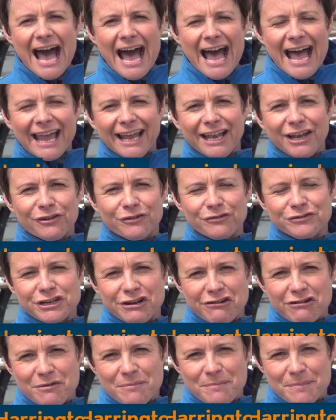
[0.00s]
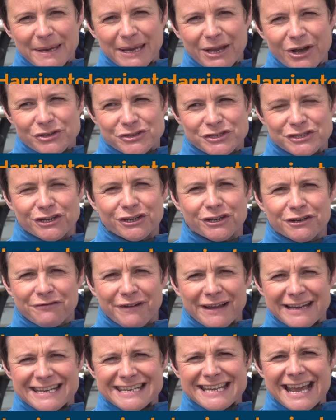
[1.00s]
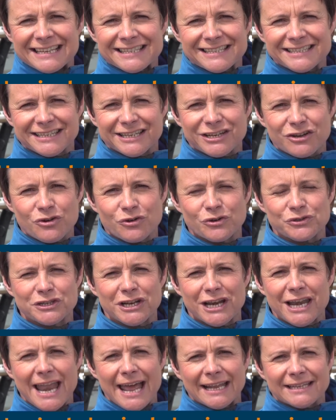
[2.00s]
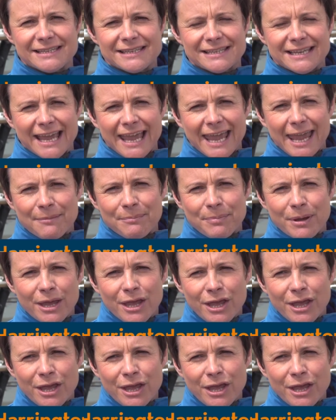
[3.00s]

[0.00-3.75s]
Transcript: I love Durham because it's got a fantastic coastal landscape.